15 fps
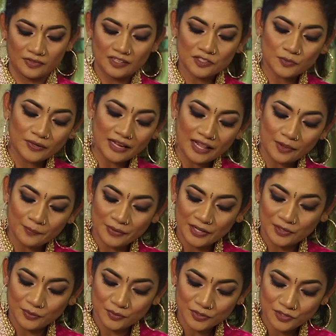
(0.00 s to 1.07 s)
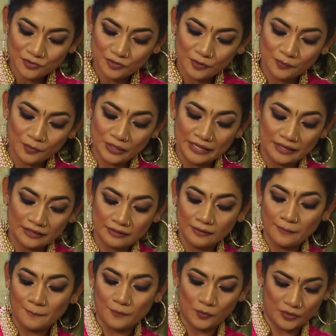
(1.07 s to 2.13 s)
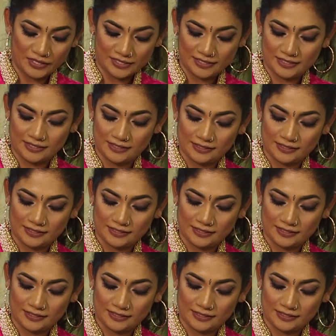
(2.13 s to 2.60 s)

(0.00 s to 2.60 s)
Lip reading: This would help my dough to remain moist.